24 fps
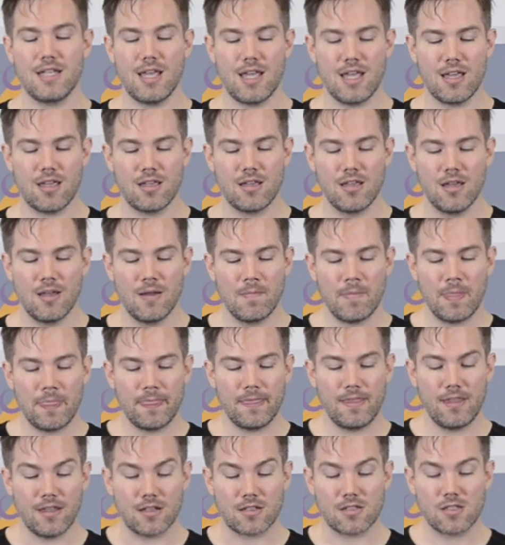day,
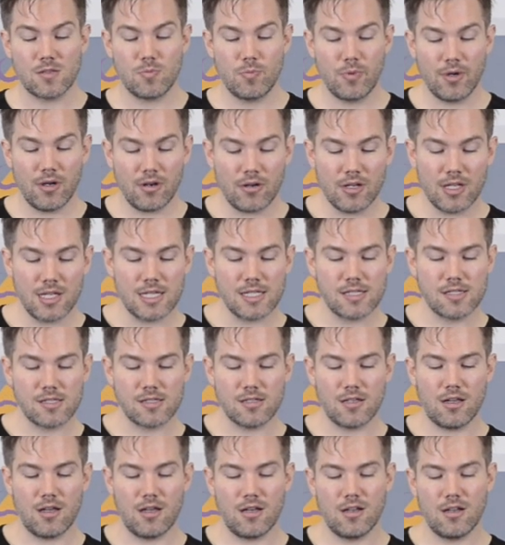the
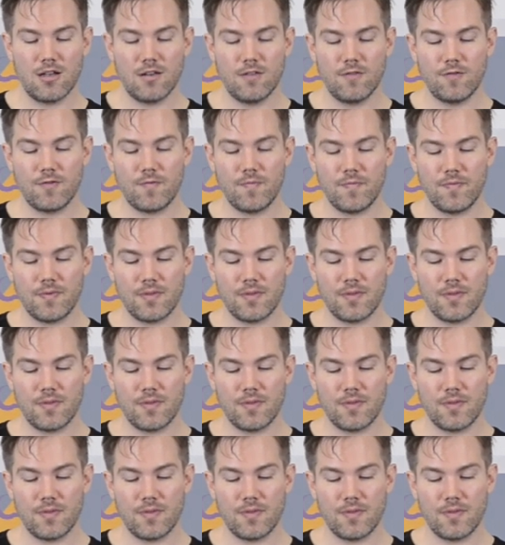experience of